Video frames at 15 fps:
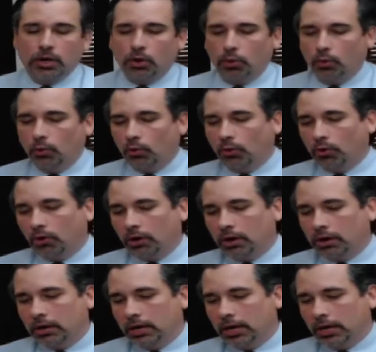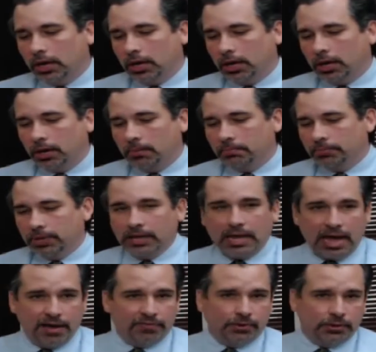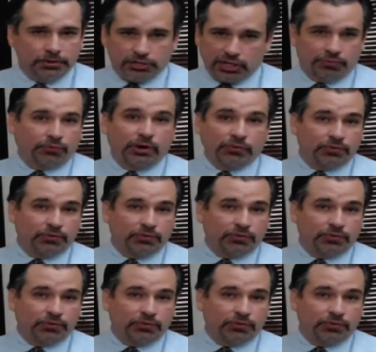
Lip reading: or suffering